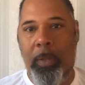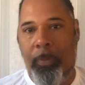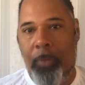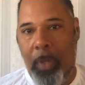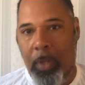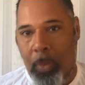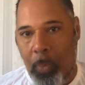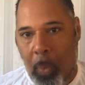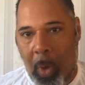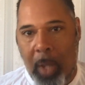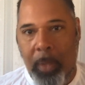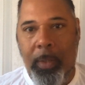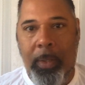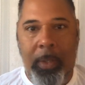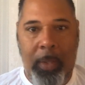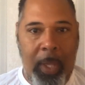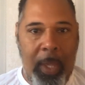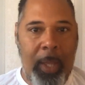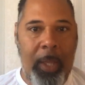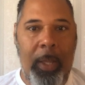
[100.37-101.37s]
If there's one
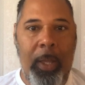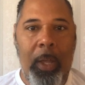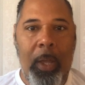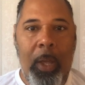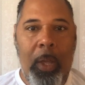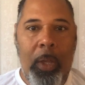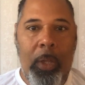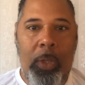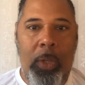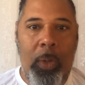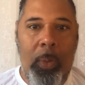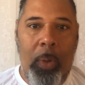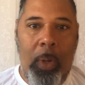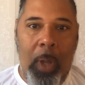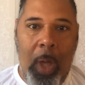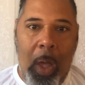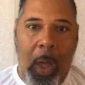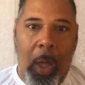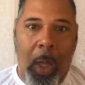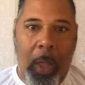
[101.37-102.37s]
thing you
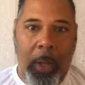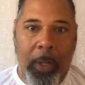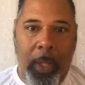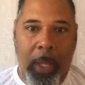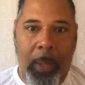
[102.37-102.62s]
learn